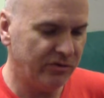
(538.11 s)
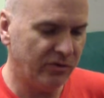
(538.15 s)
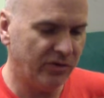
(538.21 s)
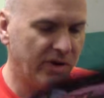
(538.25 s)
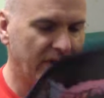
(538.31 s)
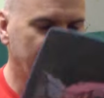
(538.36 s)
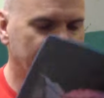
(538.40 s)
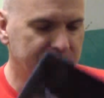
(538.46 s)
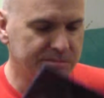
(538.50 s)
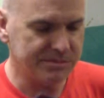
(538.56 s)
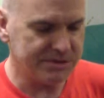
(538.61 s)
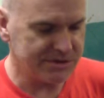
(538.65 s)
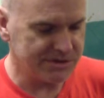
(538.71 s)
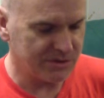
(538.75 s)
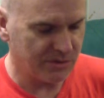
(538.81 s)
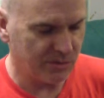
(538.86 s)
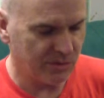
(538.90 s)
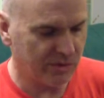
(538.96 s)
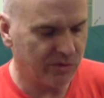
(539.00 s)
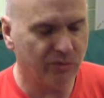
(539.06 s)
drums
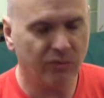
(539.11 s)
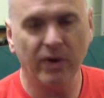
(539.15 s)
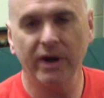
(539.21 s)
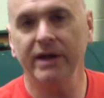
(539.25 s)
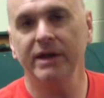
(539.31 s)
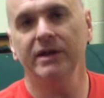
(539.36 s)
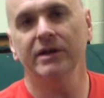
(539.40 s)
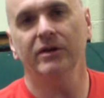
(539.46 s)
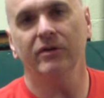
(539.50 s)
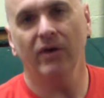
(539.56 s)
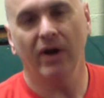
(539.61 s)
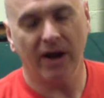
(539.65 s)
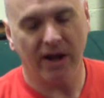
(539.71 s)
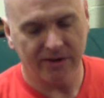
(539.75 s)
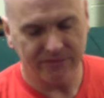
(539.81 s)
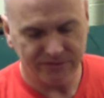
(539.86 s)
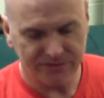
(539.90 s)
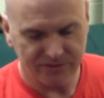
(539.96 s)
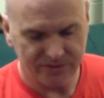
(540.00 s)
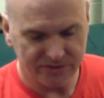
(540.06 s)
with
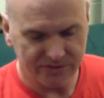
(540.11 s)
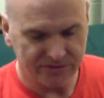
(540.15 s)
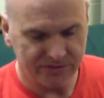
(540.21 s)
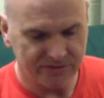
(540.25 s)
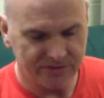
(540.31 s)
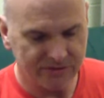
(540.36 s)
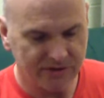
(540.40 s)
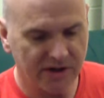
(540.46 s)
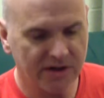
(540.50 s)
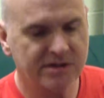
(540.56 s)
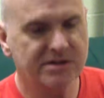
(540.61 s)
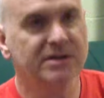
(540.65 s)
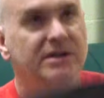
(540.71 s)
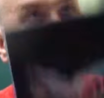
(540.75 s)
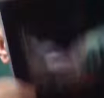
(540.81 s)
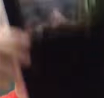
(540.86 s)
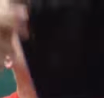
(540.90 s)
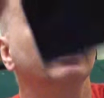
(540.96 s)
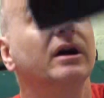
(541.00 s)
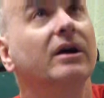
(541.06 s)
radiographs, this is
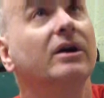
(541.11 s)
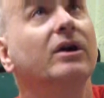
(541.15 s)
actually a